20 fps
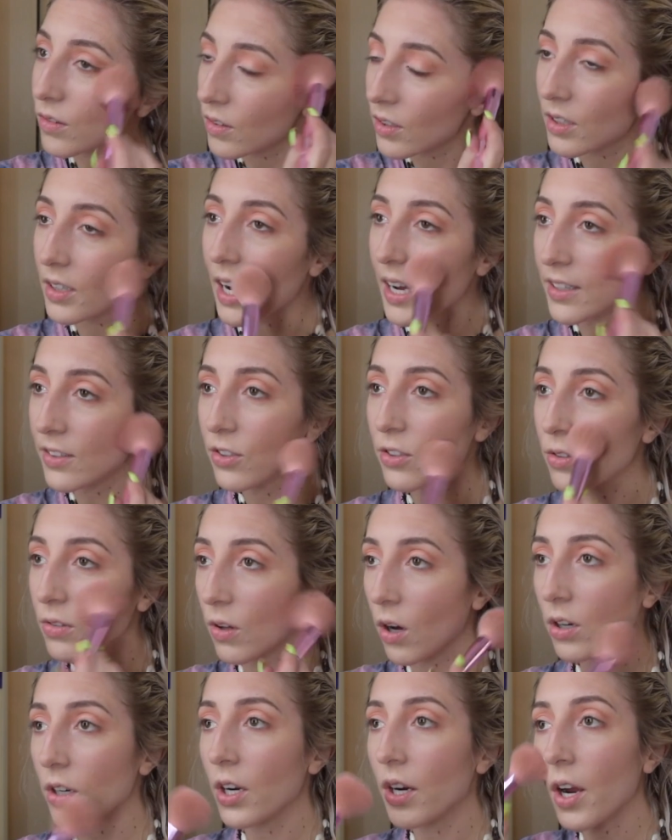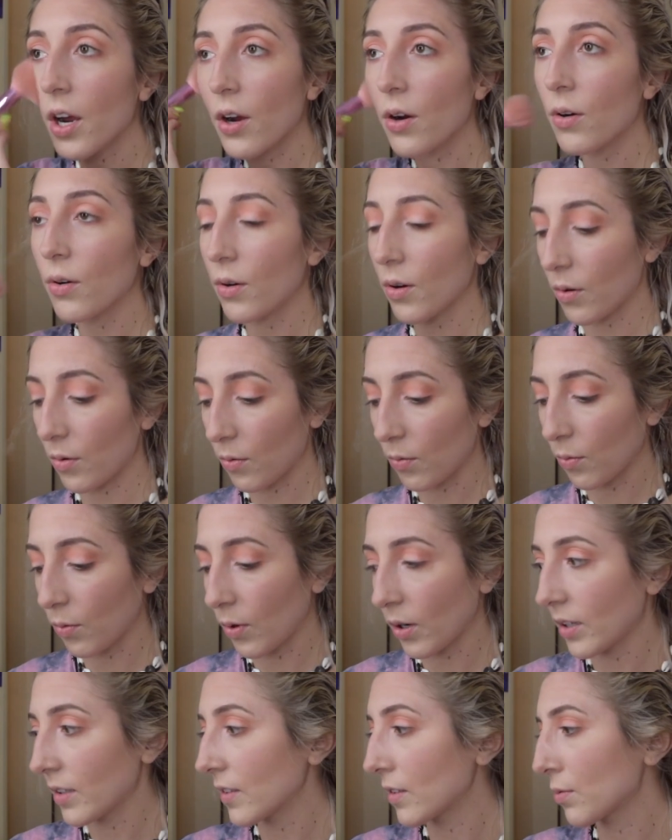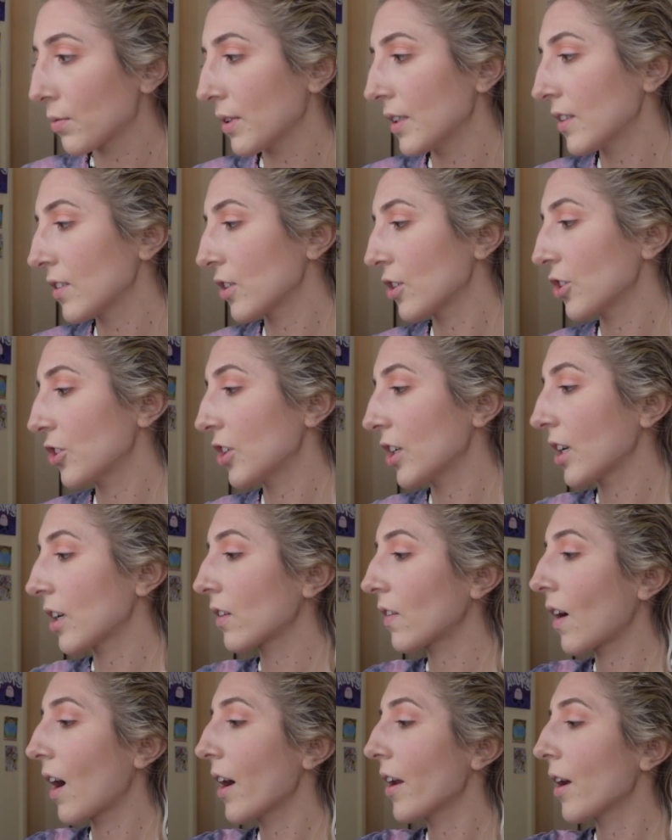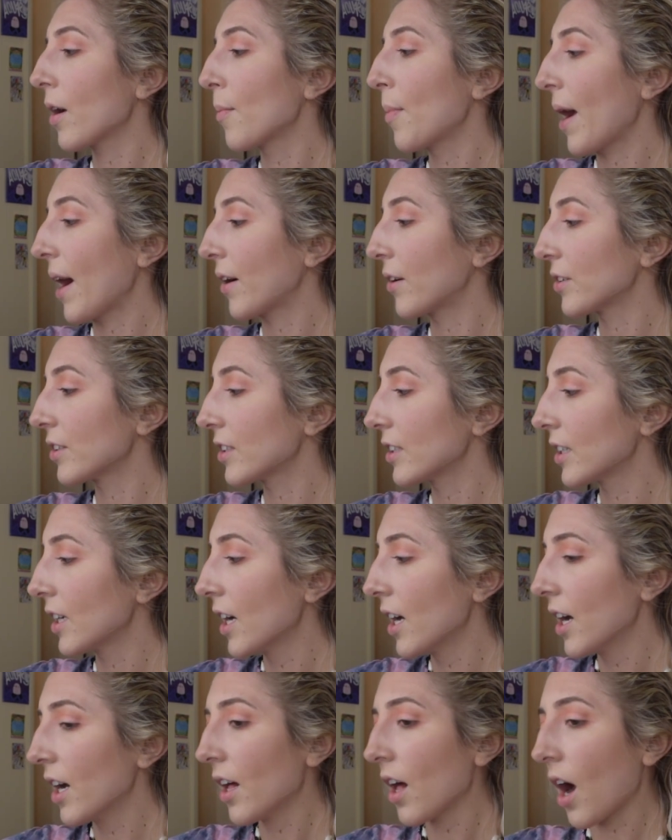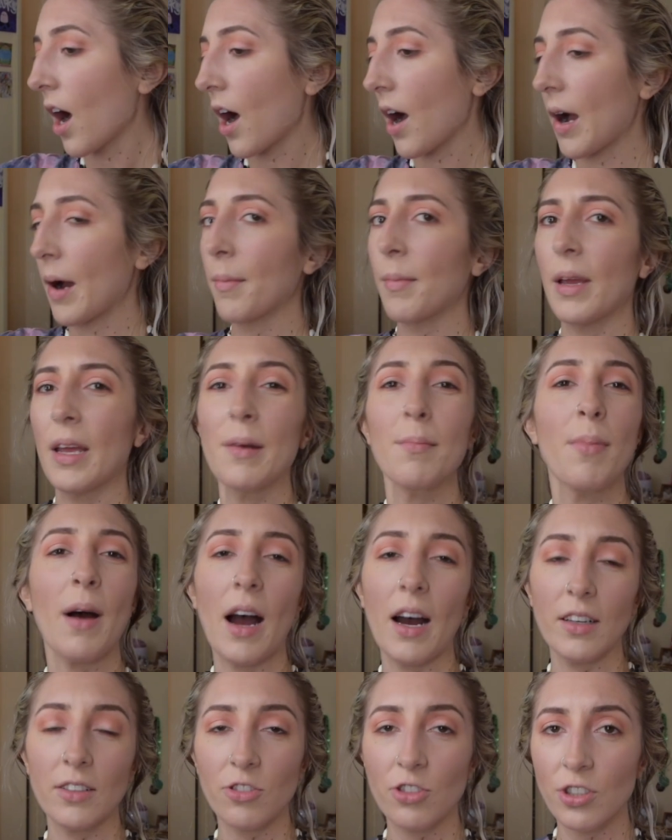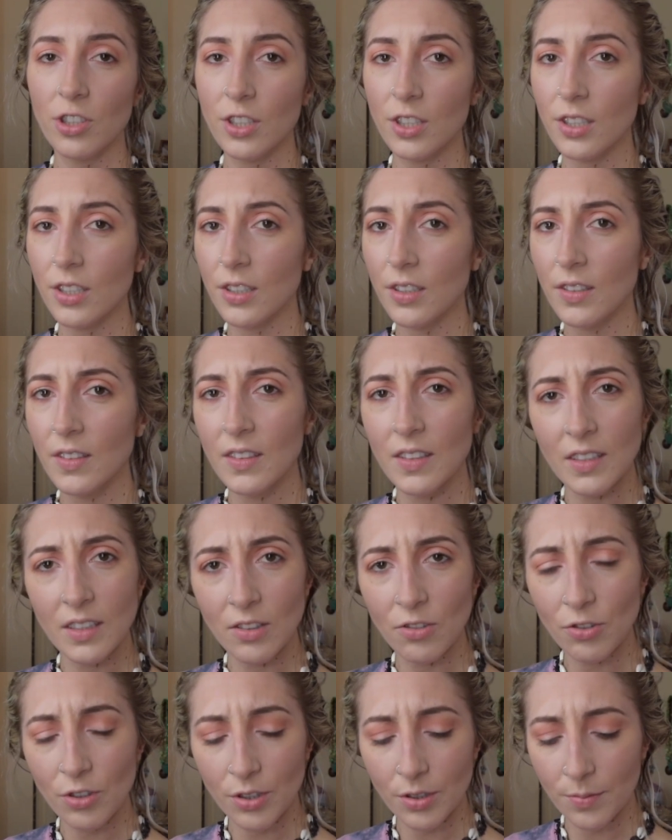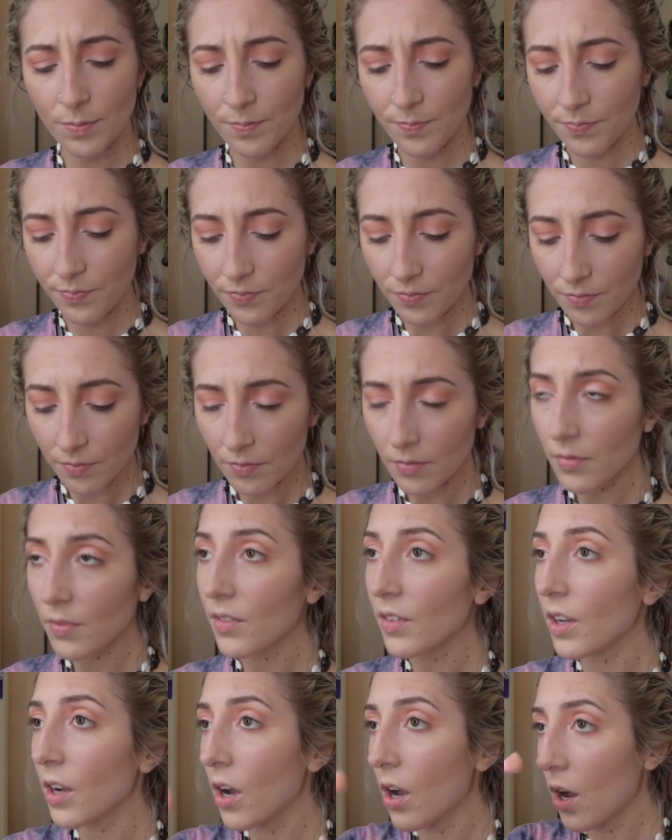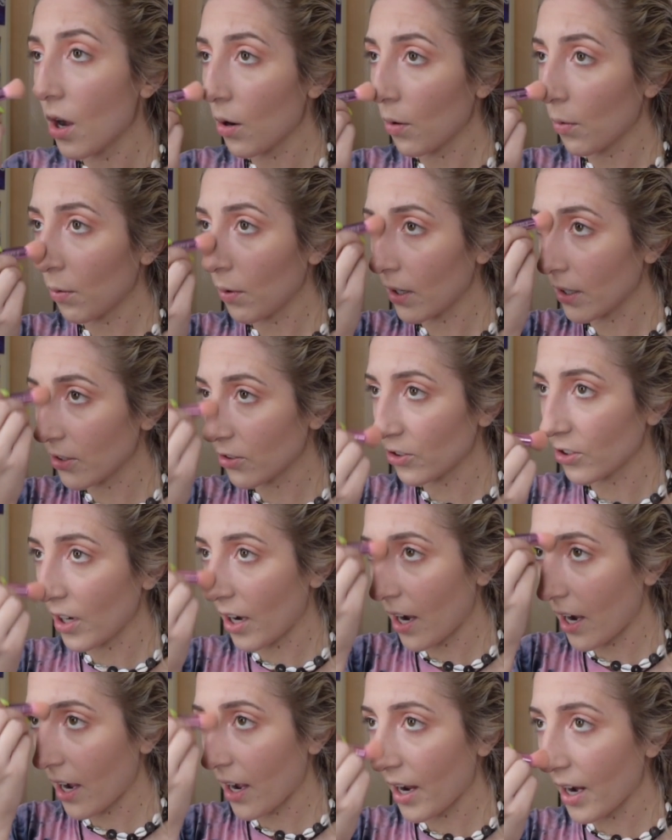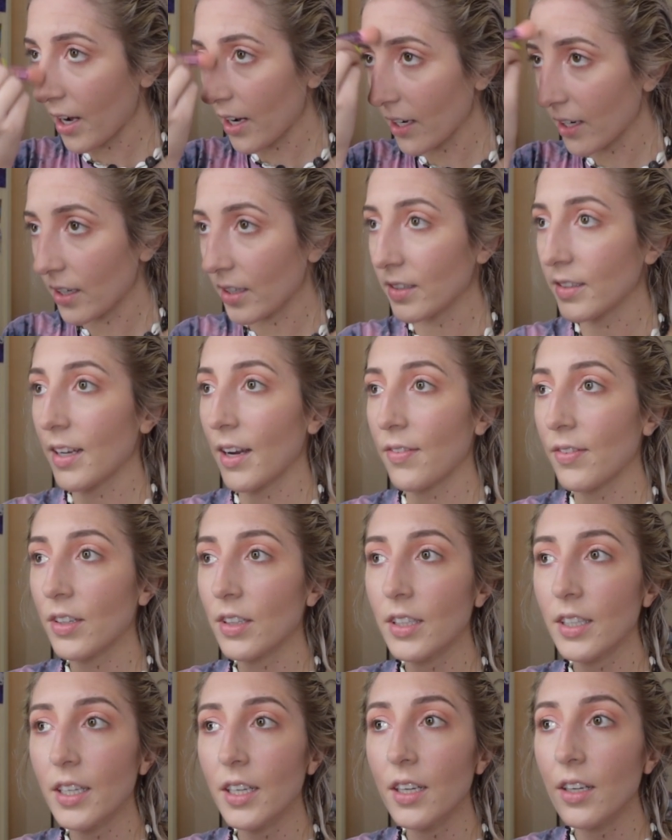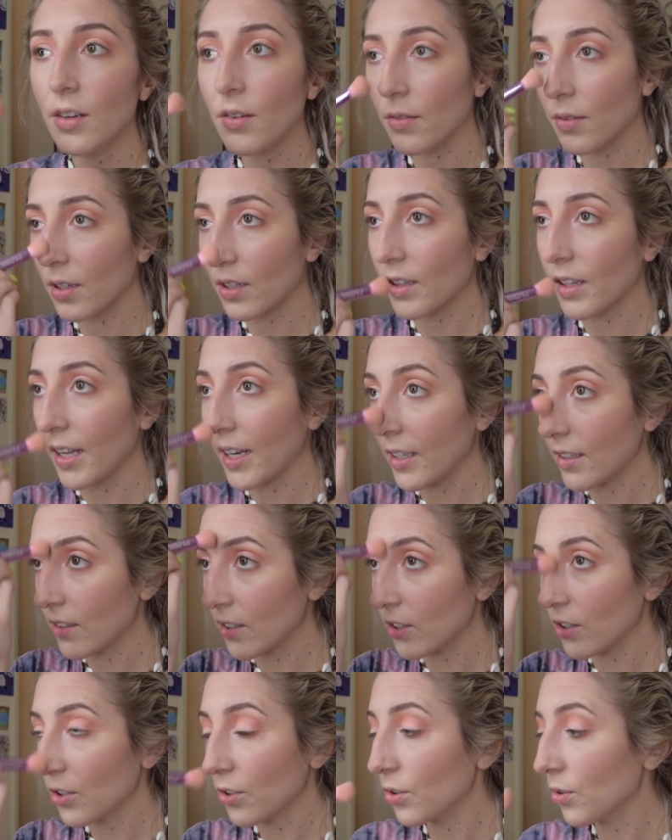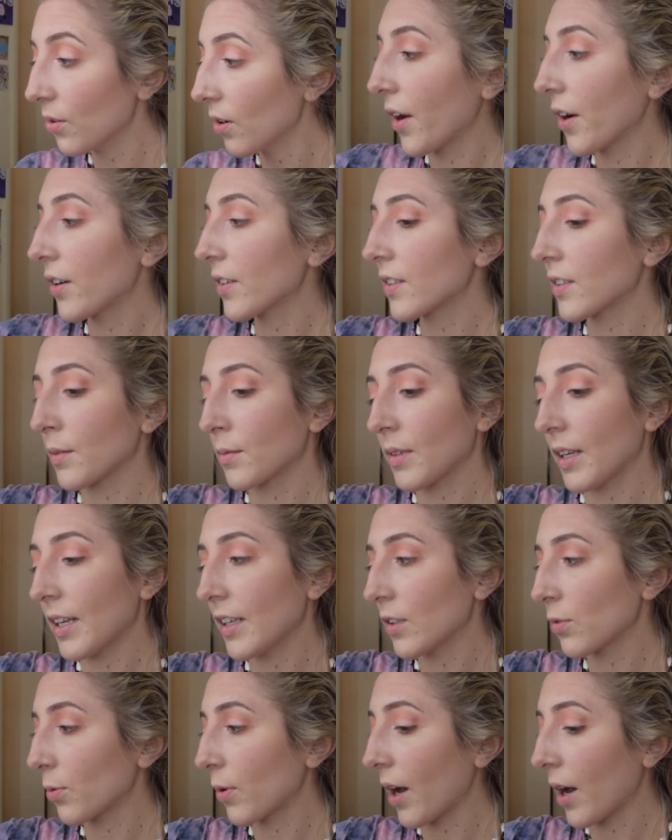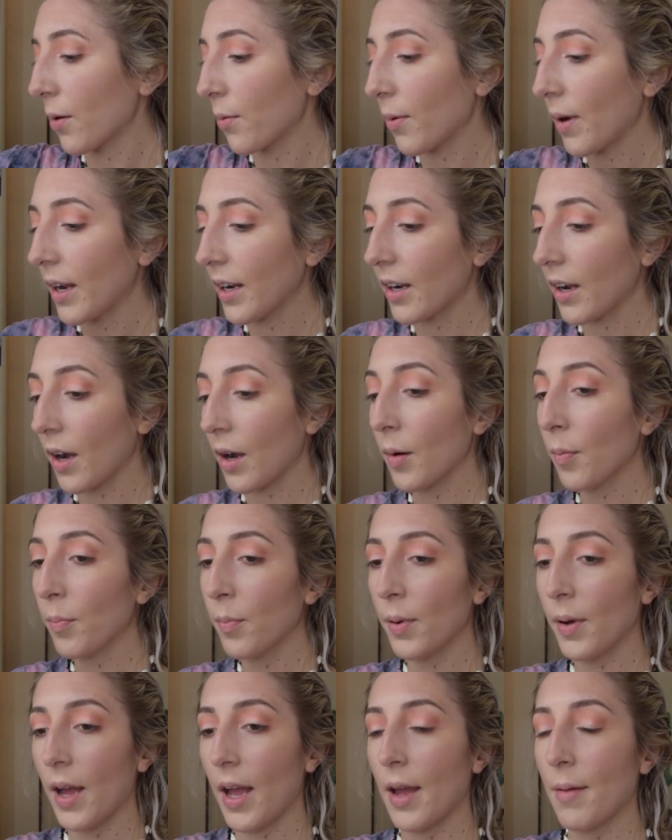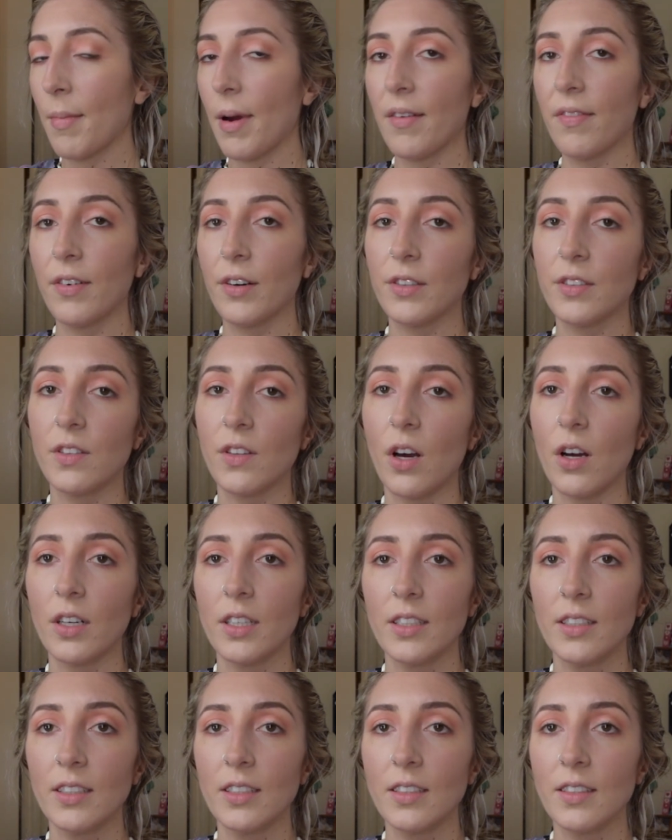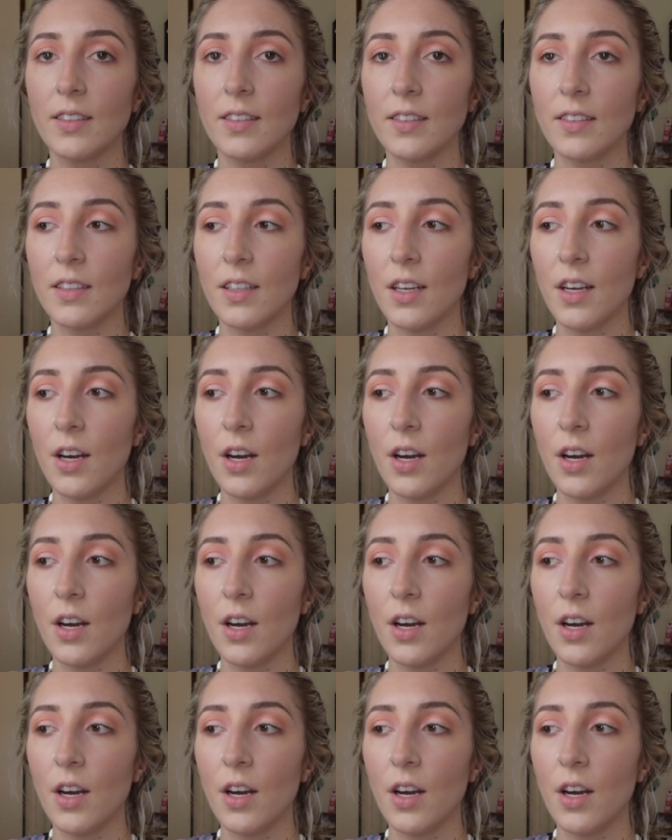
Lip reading: not too long ago, was researching a lot about imposter syndrome, which I definitely relate to. There are some days where I wake up and my first thought is,